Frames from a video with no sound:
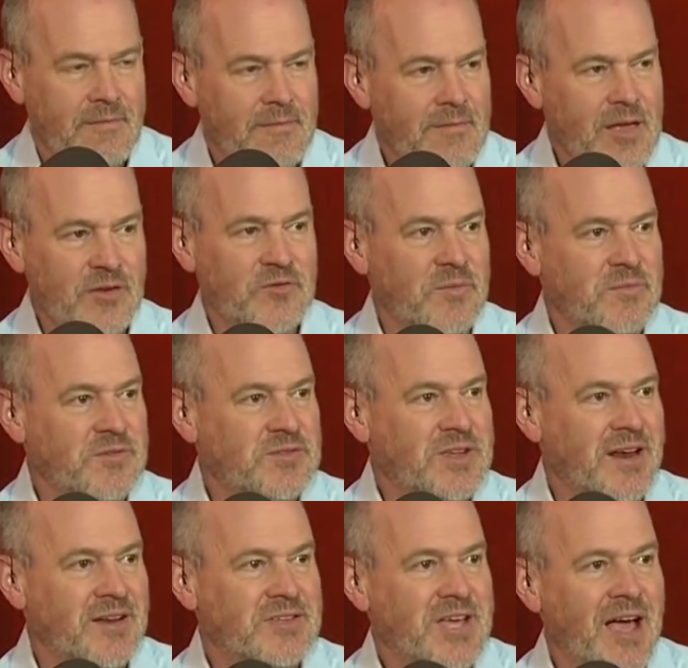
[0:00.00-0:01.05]
He's from the
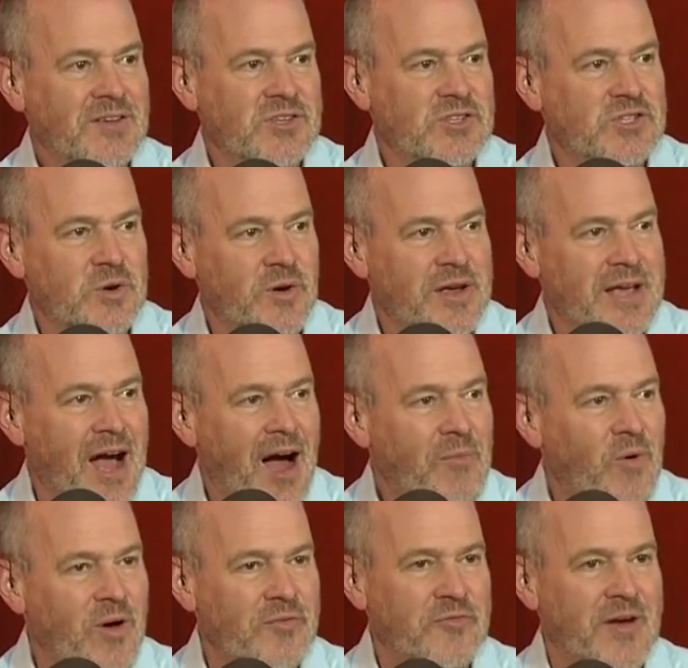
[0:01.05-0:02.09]
state of Texas. You were a
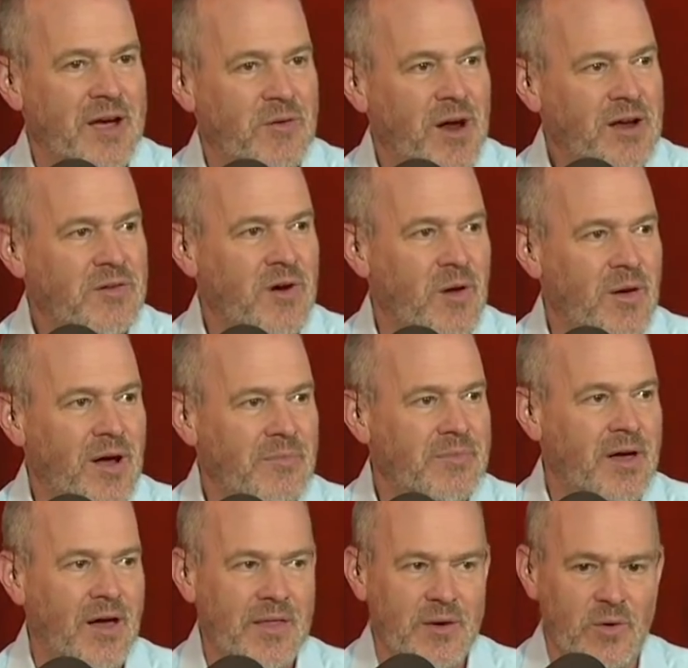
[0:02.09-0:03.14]
Cowboy fan, right? Growing up.
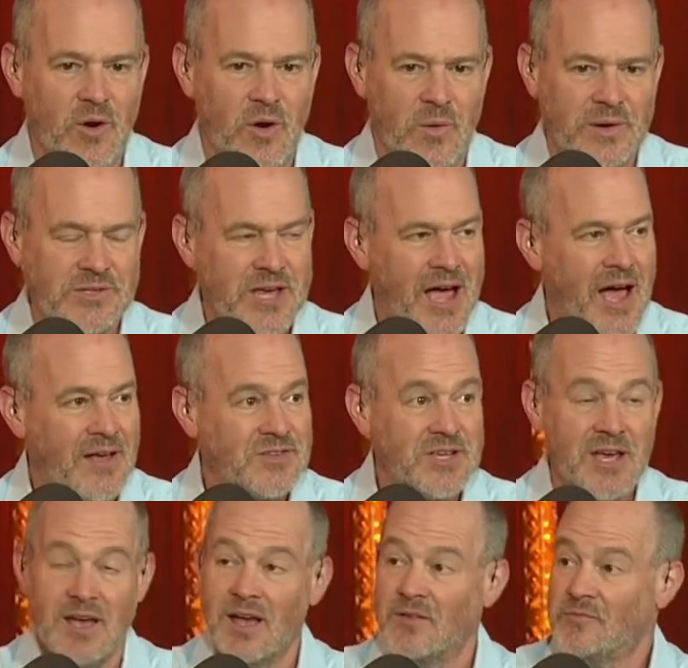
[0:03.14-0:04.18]
No, they were always ass.
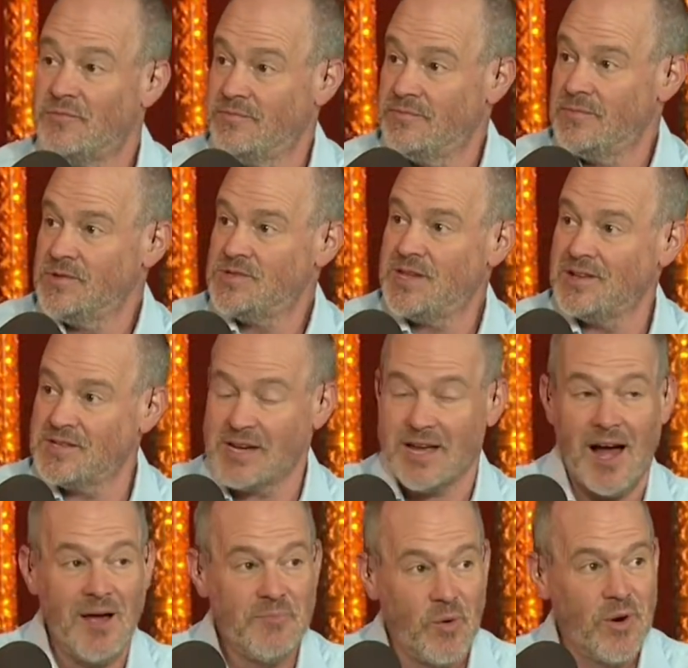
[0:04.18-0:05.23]
Says a
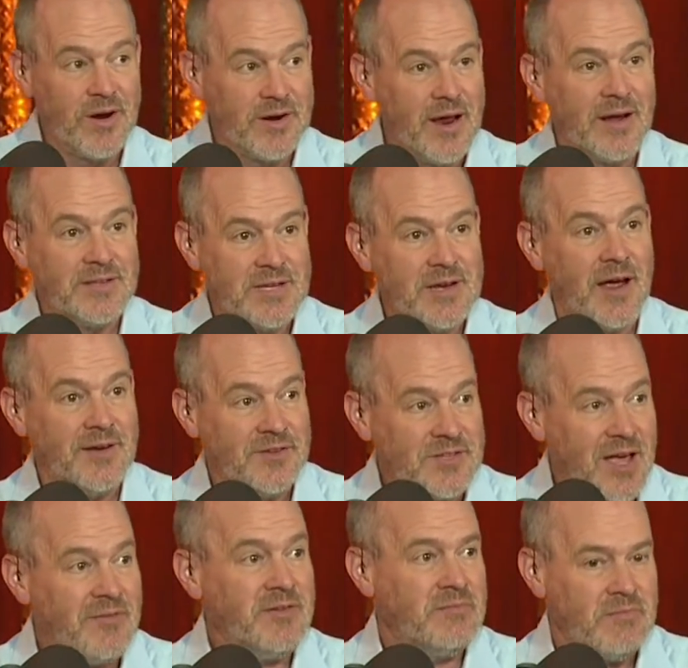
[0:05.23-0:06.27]
guy born in
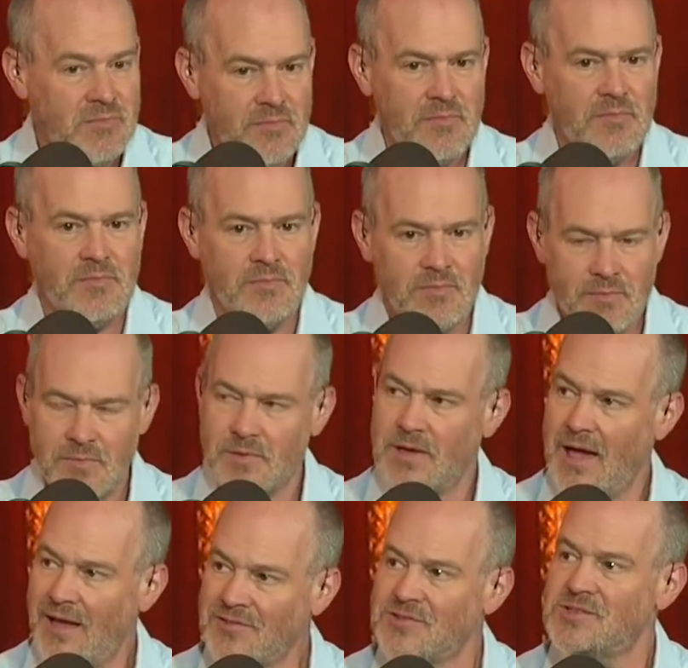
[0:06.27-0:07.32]
1997.
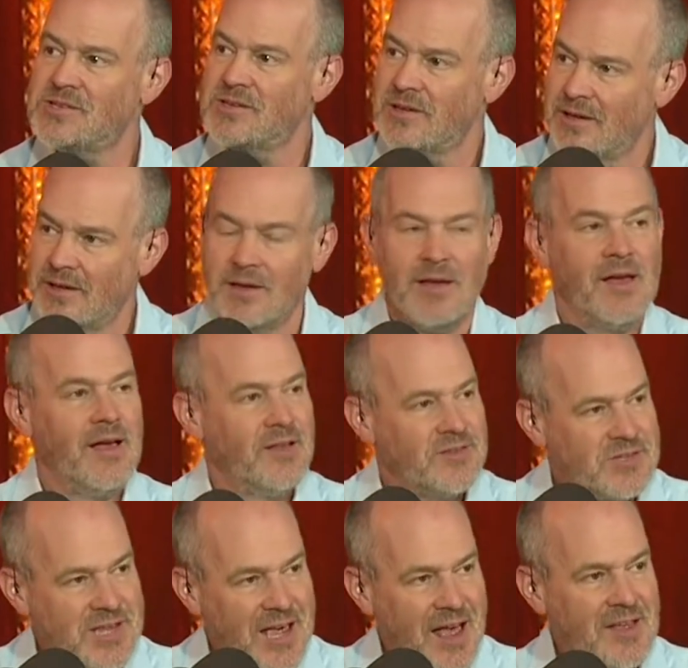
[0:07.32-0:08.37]
Yes.
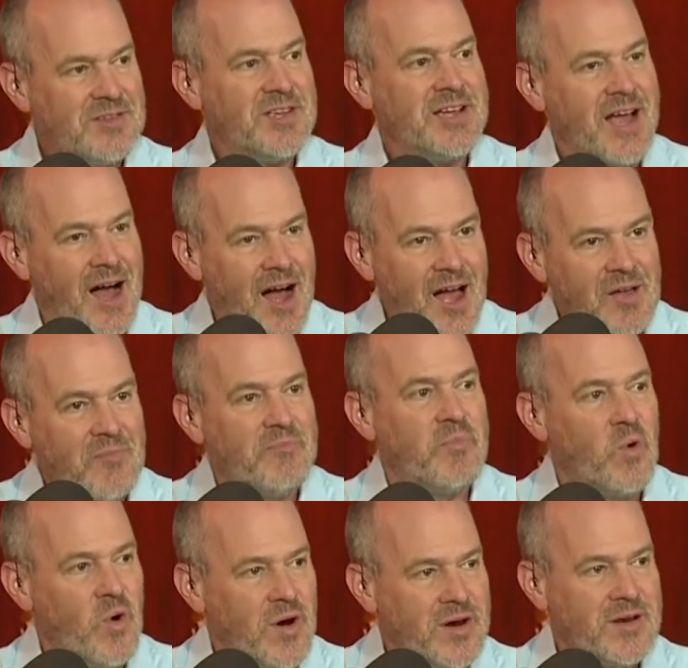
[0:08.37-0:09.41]
Says a guy
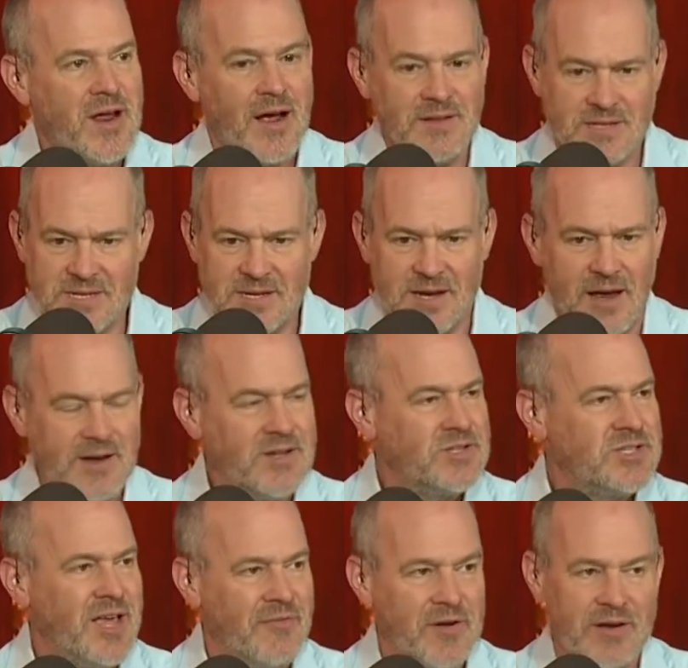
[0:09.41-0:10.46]
born in
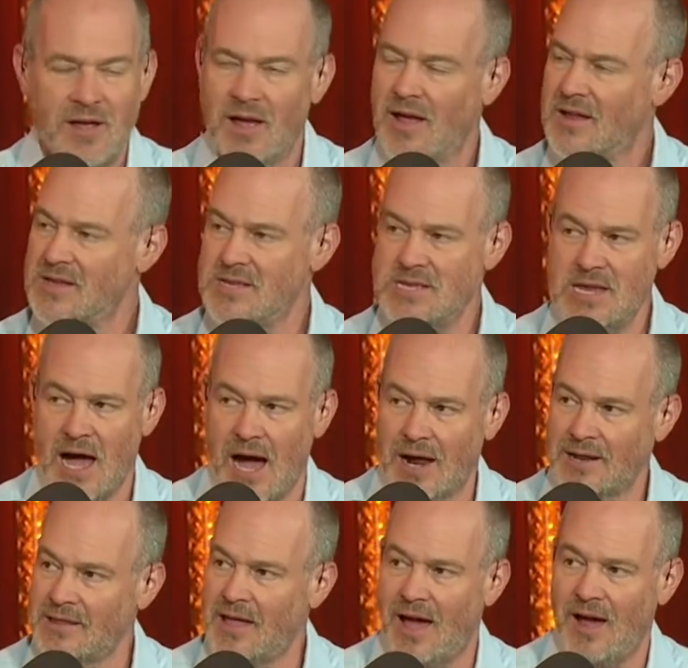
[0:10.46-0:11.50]
1997.
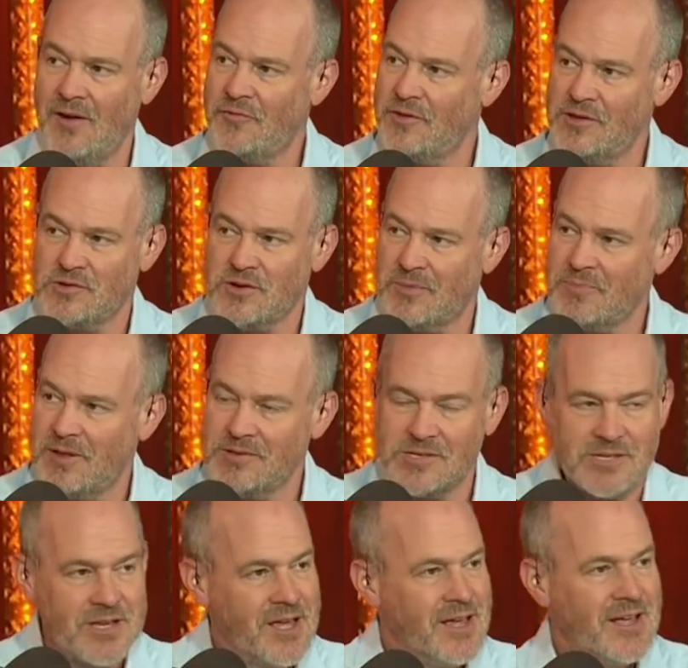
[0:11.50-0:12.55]
Not alive for the
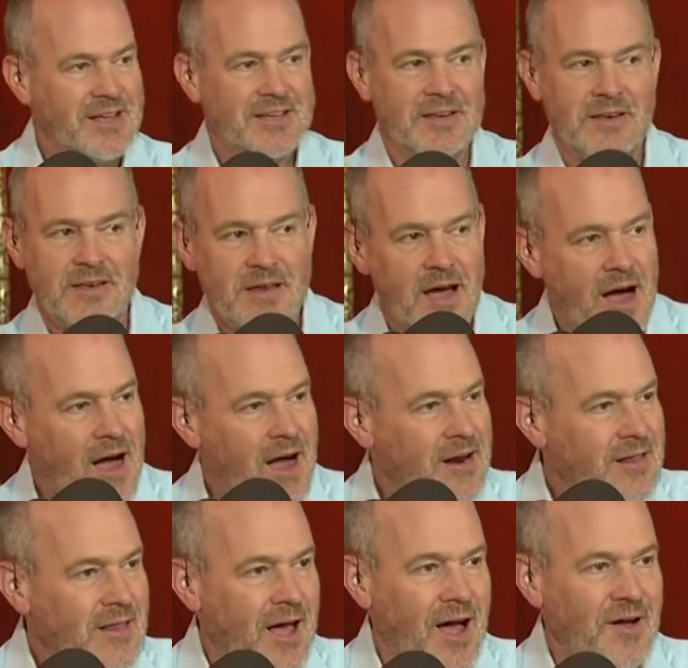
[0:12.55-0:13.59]
triplets. Not
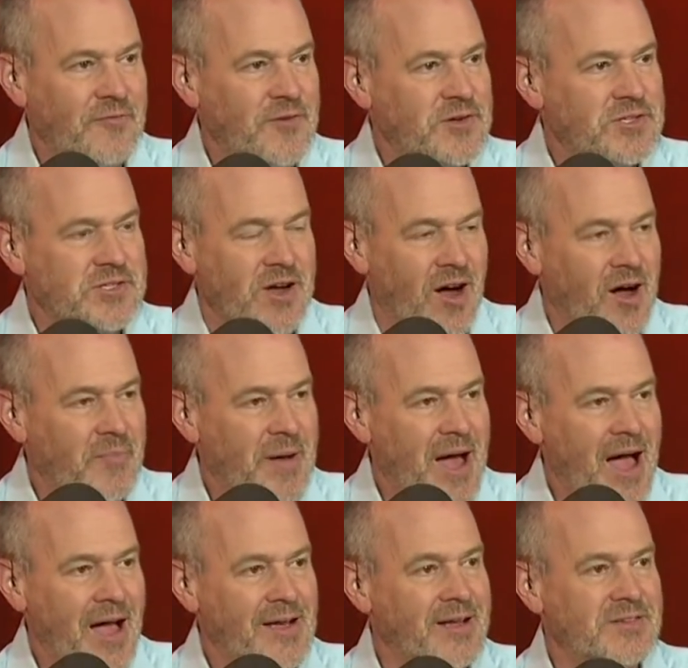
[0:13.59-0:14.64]
alive for
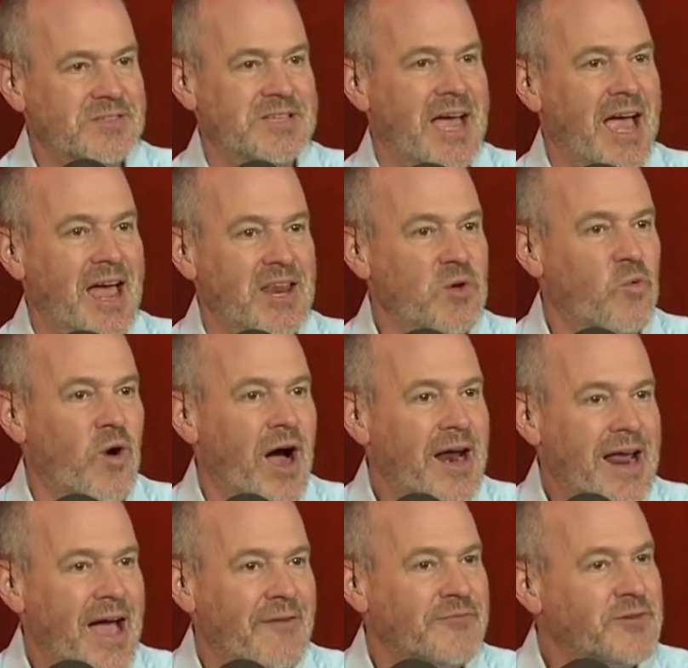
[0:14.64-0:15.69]
Staubach and Danny
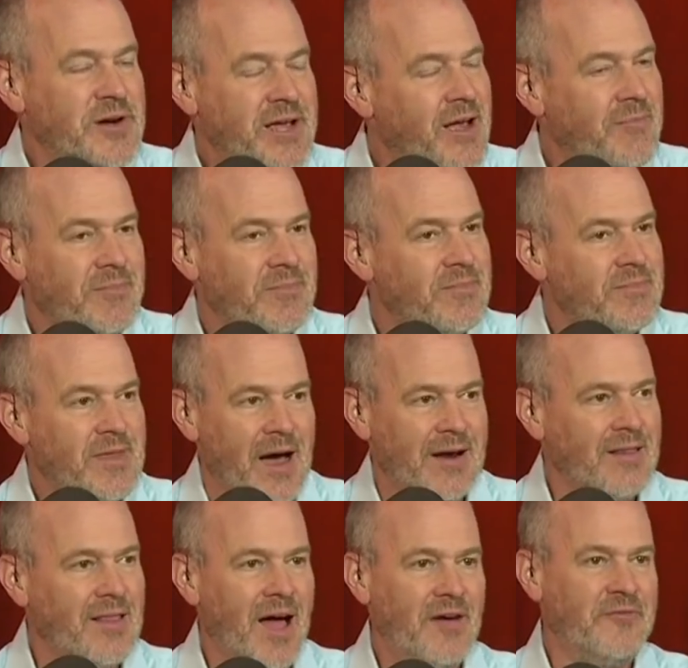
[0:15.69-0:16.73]
White after him.
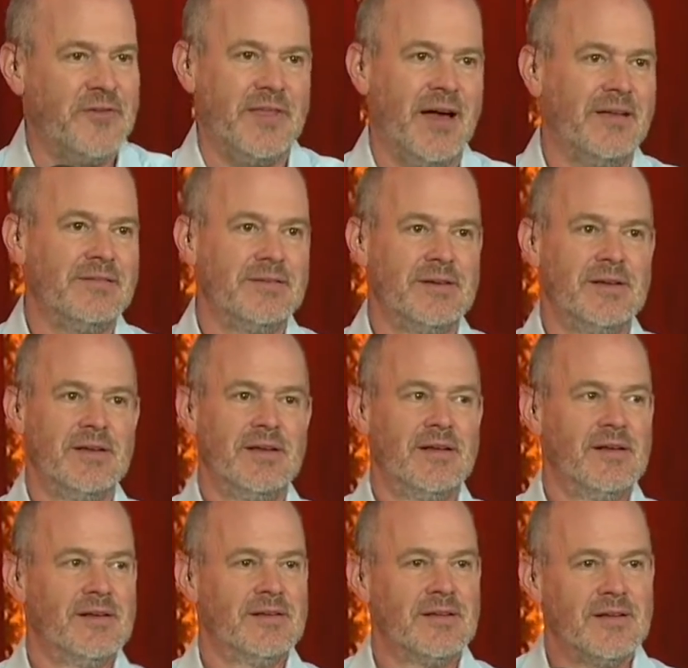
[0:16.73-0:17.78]
Not alive for that.
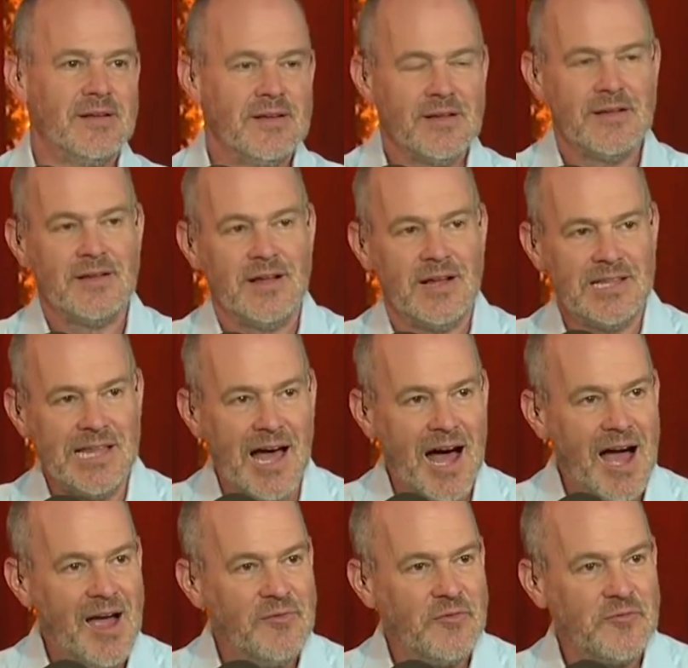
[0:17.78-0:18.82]

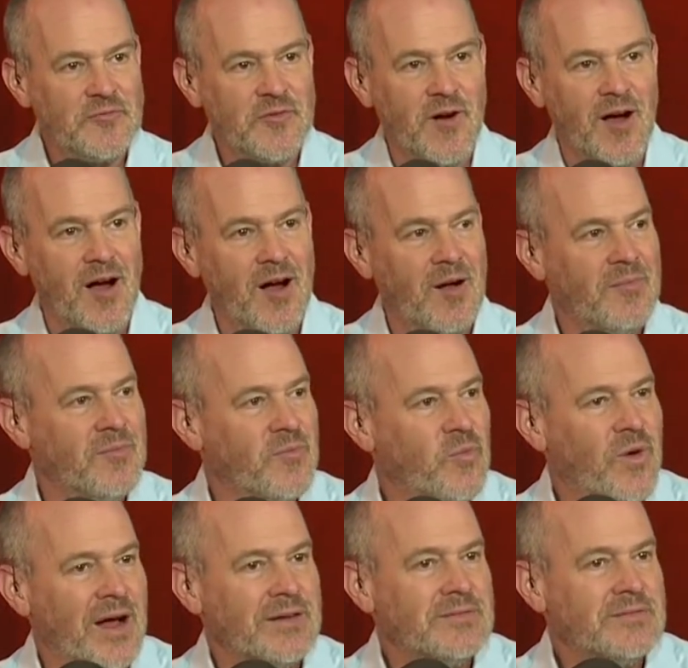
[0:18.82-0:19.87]
Alive from
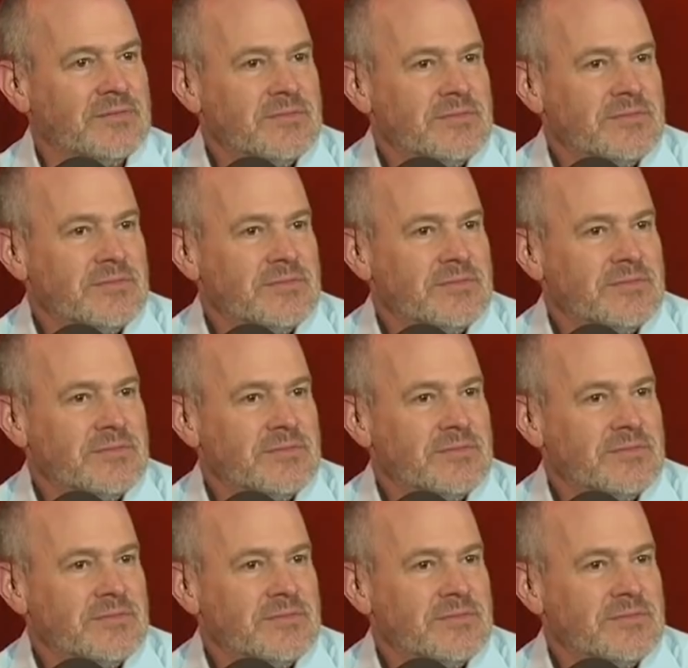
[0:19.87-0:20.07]
what?